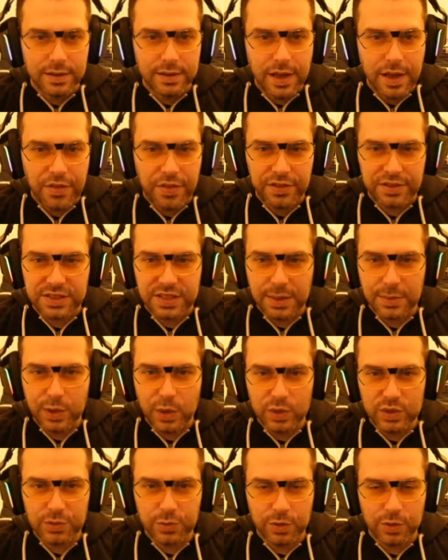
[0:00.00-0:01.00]
And the same
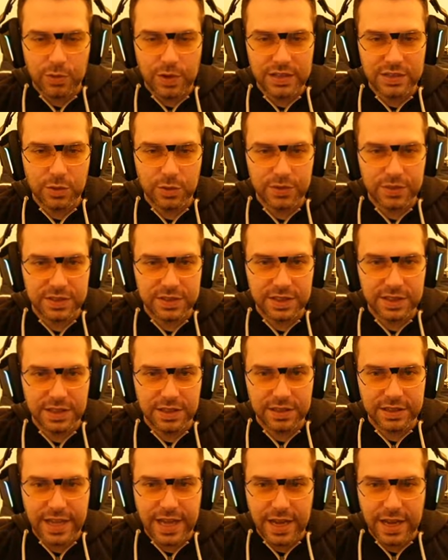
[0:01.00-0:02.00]
goes for the rest of his
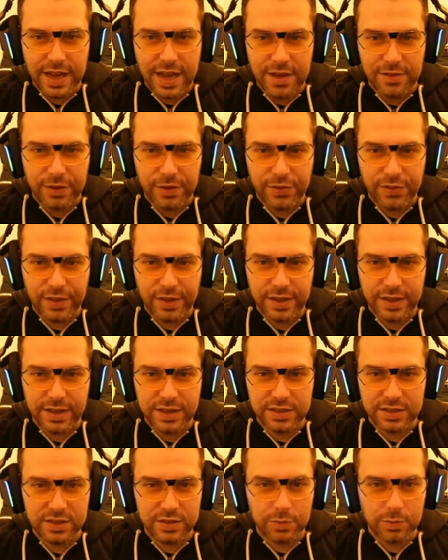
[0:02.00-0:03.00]
gear. Yeah, everything
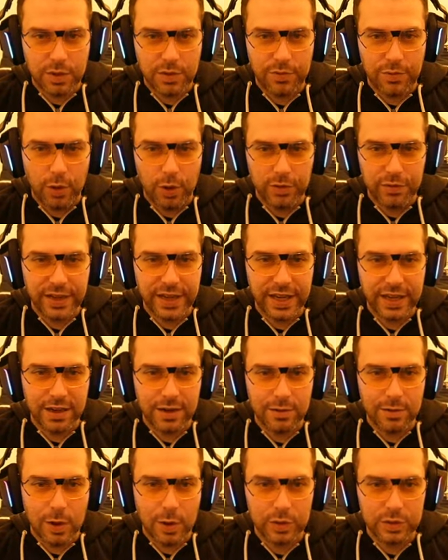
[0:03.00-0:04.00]
is revolving
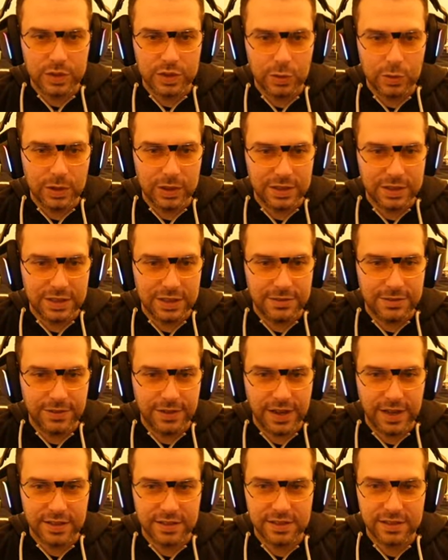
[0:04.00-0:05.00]
around unit
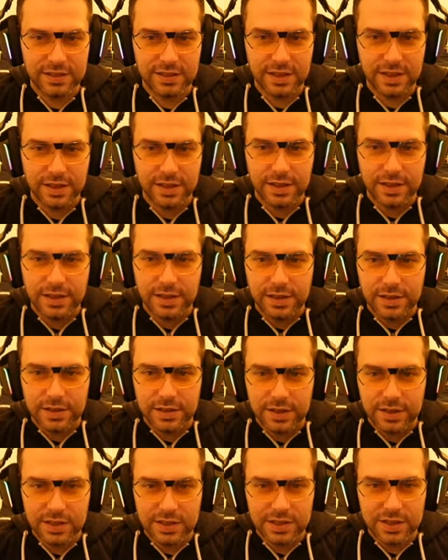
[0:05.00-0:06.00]
defense.
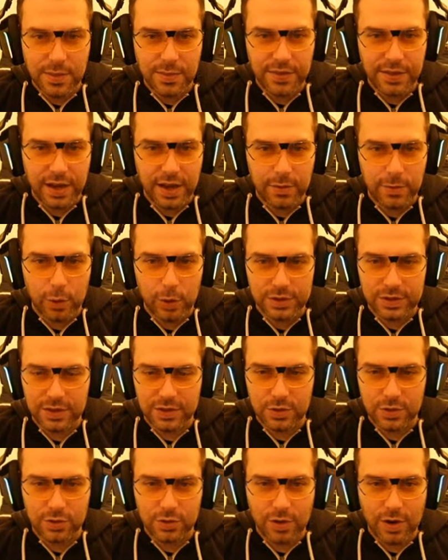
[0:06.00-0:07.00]
This is something I wanted
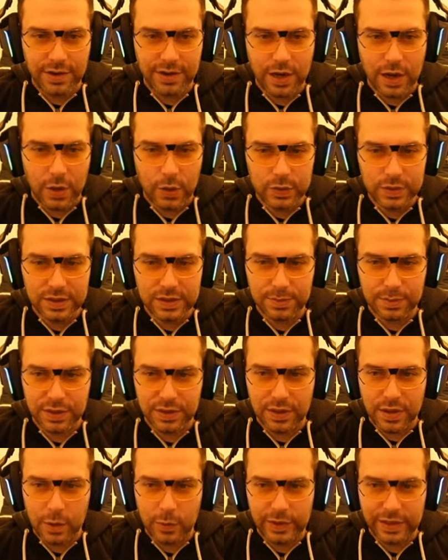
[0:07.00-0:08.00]
to try out, but
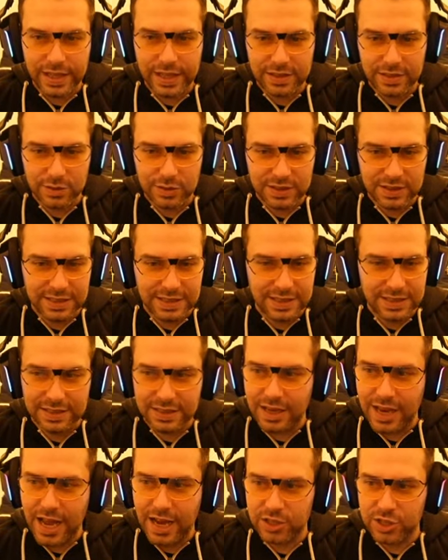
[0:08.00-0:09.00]
now we get to see it
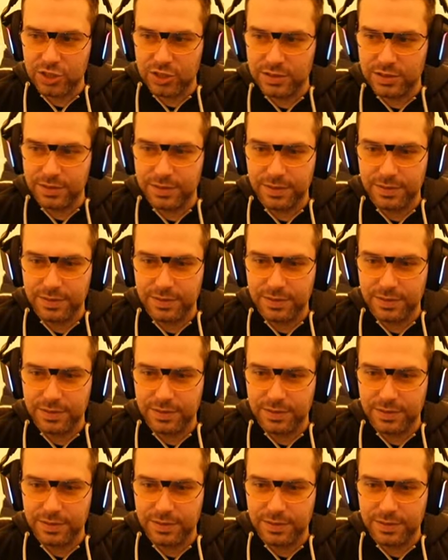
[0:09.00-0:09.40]
in action.